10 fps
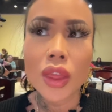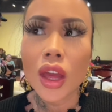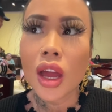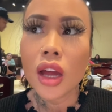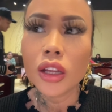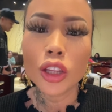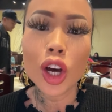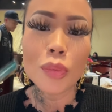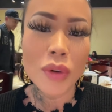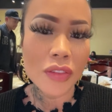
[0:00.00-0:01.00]
was way
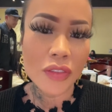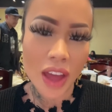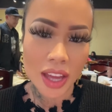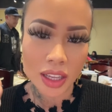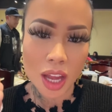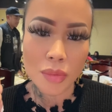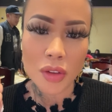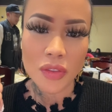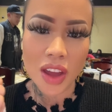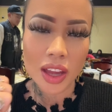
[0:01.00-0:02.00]
better. Like, the flavor
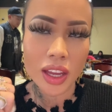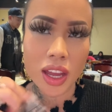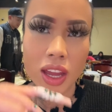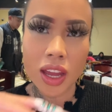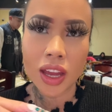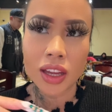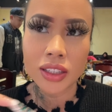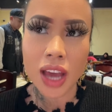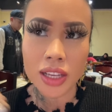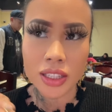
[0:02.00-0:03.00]
was way better.
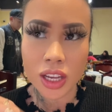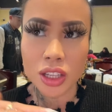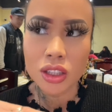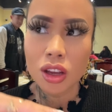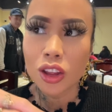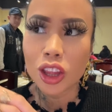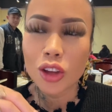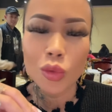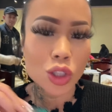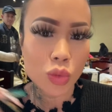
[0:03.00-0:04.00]
The seasoning and
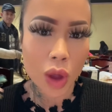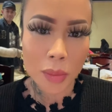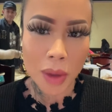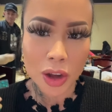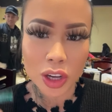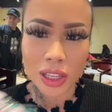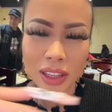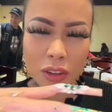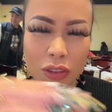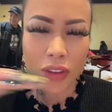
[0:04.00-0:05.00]
stuff, and like the way they
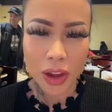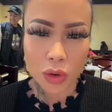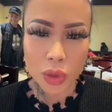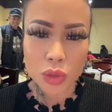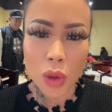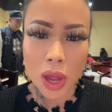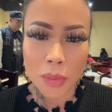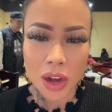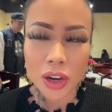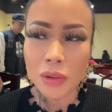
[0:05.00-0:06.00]
cook stuff was better.
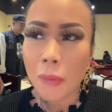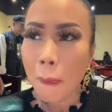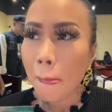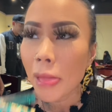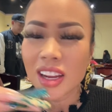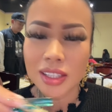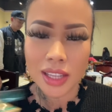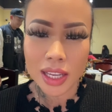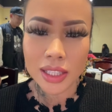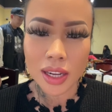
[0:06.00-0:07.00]
They
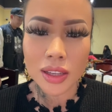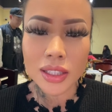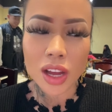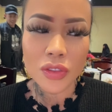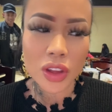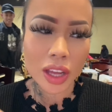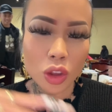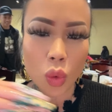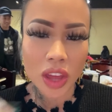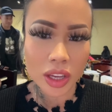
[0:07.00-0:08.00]
did have a lot of
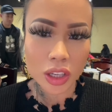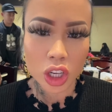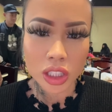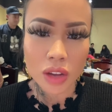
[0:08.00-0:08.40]
choices here, so I